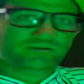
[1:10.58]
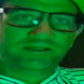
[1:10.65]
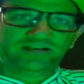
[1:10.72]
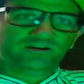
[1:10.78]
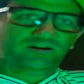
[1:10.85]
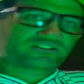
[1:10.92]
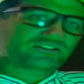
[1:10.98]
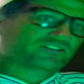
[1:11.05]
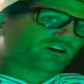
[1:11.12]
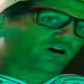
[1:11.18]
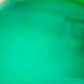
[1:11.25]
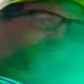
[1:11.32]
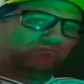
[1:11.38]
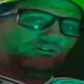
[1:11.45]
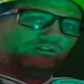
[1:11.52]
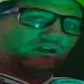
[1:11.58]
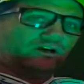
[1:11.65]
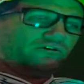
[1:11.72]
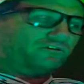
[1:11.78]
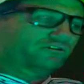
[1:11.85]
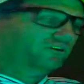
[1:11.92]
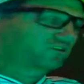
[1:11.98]
that nice golden glow
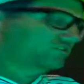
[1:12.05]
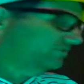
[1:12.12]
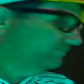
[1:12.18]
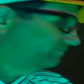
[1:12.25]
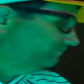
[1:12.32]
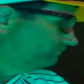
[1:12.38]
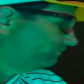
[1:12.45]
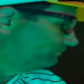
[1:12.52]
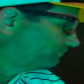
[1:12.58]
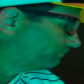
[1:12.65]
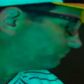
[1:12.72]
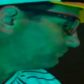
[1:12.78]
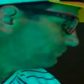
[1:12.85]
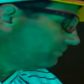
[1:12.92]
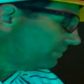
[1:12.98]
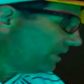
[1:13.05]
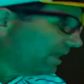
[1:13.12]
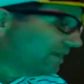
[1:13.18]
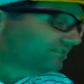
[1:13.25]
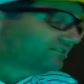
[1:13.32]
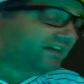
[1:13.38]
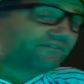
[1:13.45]
across it.
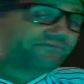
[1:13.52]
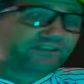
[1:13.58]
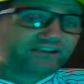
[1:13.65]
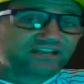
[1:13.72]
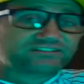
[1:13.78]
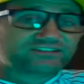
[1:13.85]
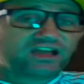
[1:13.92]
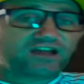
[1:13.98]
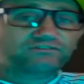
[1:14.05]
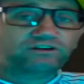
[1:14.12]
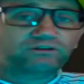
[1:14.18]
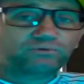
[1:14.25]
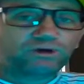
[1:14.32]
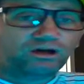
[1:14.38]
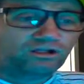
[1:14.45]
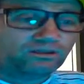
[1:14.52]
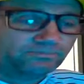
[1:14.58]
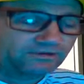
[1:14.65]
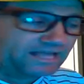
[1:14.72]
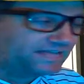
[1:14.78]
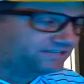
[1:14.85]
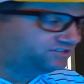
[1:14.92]
So that video's going really well. I'm
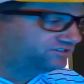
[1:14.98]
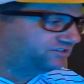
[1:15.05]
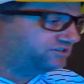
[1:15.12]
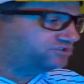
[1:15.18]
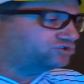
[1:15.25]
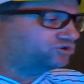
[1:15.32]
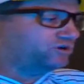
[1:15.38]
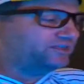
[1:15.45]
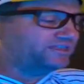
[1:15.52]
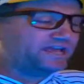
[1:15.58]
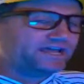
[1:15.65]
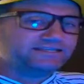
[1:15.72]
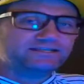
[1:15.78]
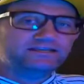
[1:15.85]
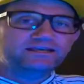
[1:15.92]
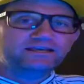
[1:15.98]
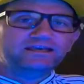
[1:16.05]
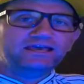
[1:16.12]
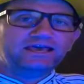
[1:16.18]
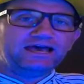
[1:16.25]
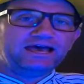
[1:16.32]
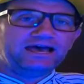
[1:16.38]
glad you're enjoying that.
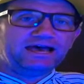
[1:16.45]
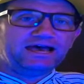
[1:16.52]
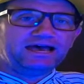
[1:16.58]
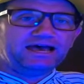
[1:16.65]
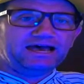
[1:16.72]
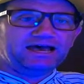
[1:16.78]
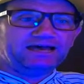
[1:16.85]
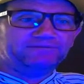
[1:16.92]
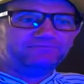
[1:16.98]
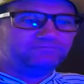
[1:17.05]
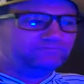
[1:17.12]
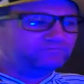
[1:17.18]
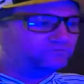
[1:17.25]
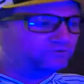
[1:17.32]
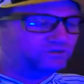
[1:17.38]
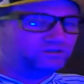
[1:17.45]
For your